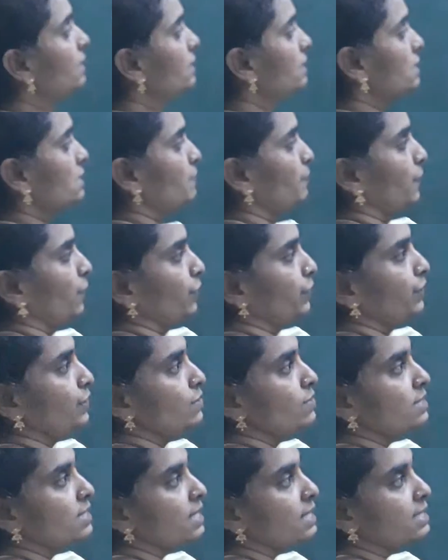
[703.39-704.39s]
It's
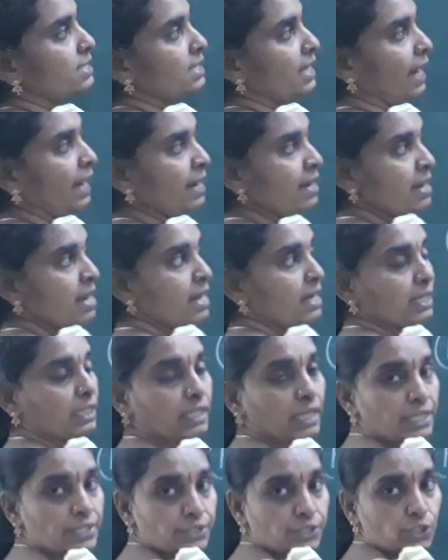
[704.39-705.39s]
producers and
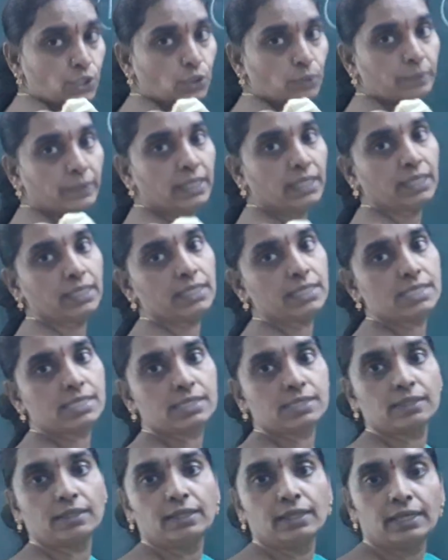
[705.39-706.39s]

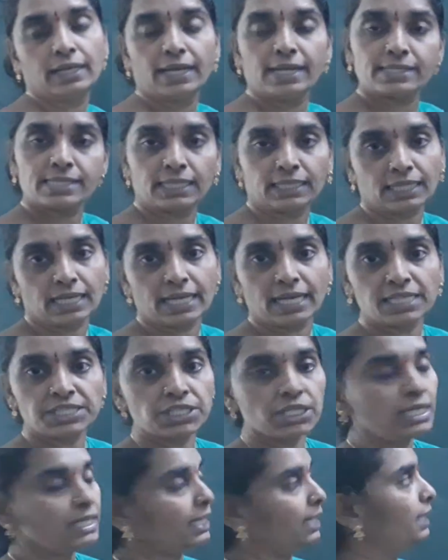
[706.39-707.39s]
consumers. Is it clear,
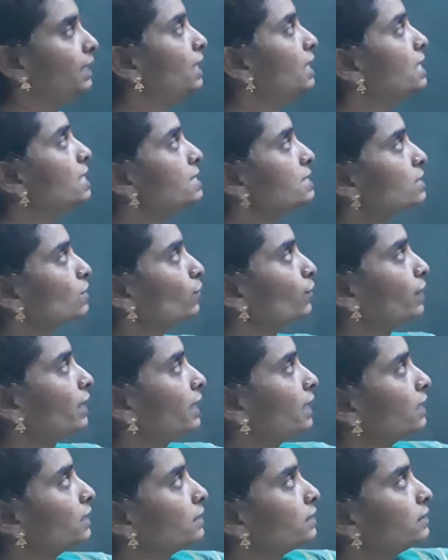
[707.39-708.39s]
children? So
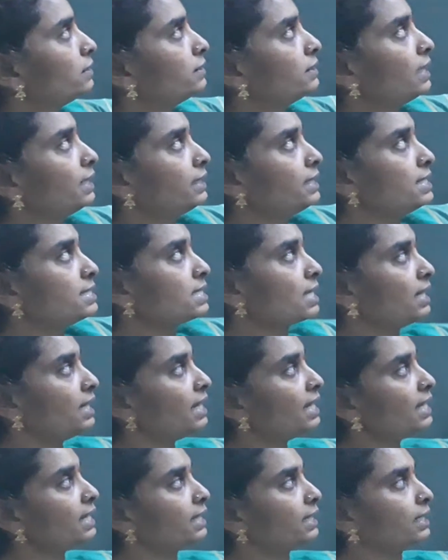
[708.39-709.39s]
here that is a
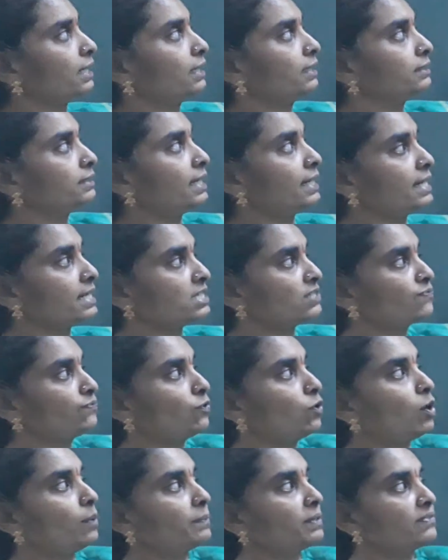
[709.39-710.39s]
link that is
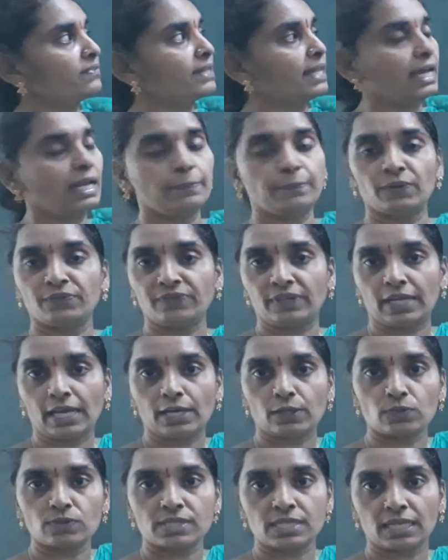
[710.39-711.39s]
formed with the help of an
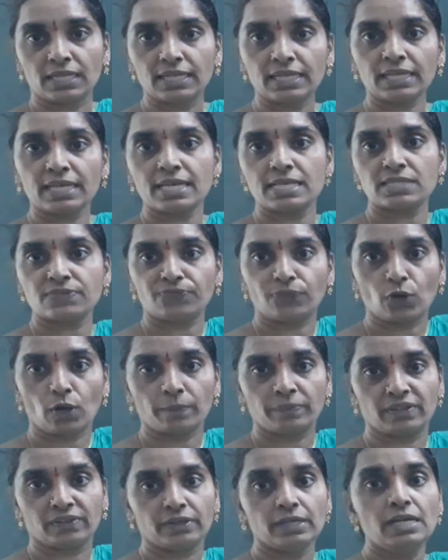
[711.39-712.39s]
arrow. The link is
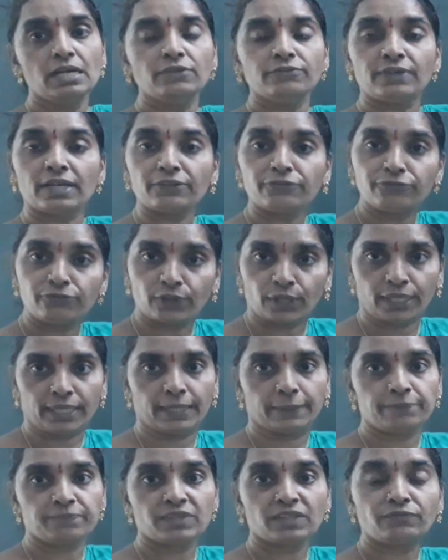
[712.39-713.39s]
formed for food.
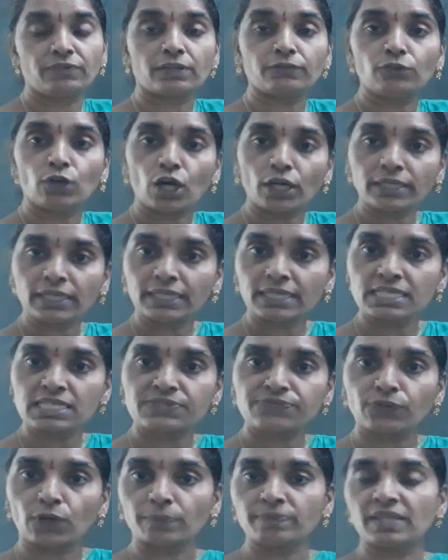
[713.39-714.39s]
For what it
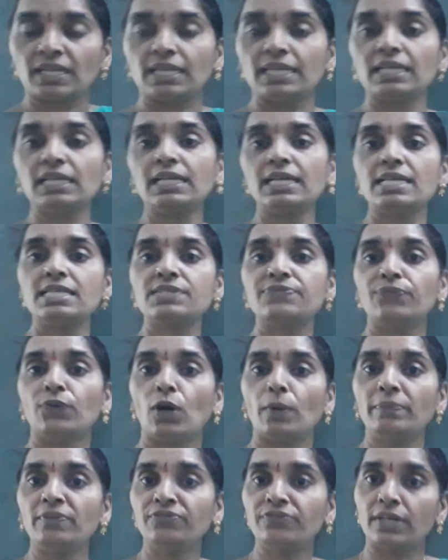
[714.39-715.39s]
is formed? The link is
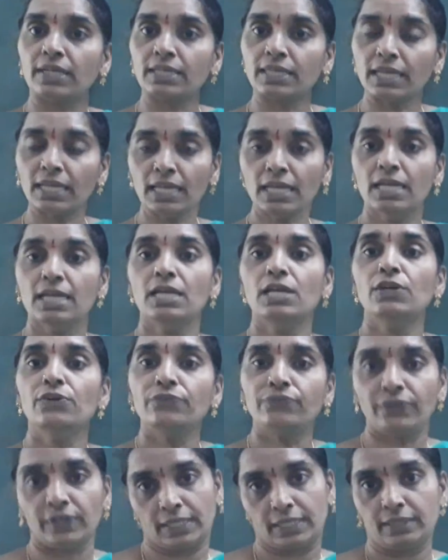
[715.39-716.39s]
formed for the
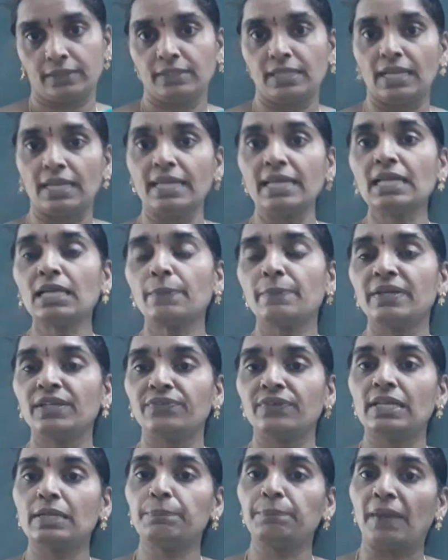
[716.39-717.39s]
food. The link
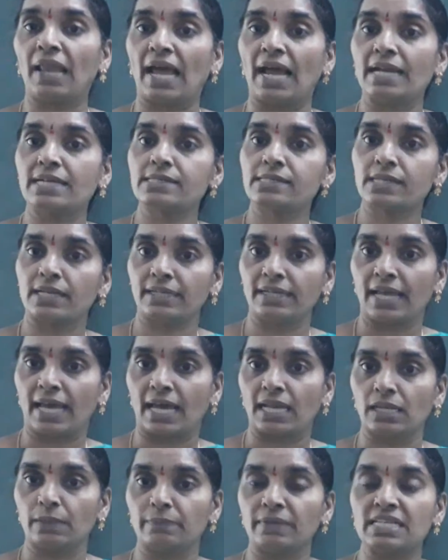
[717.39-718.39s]
between plants and
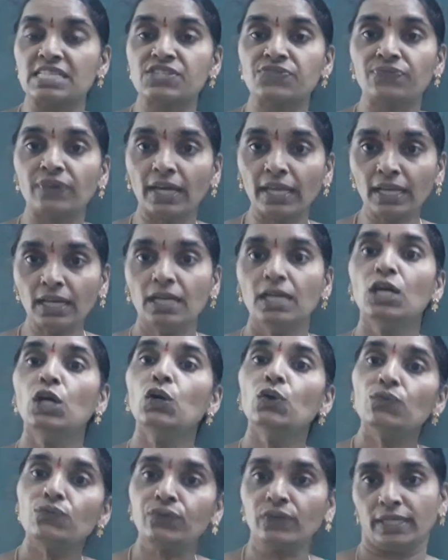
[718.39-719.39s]
animals for
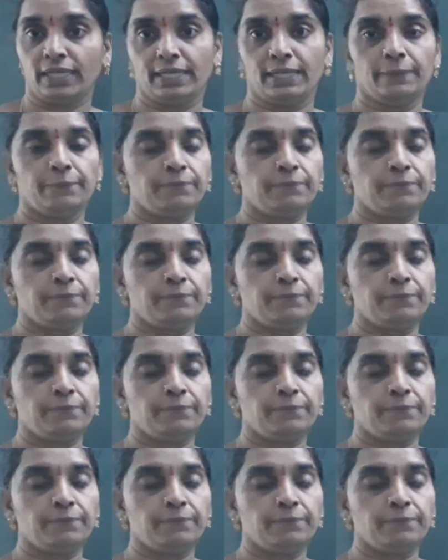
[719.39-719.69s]
food.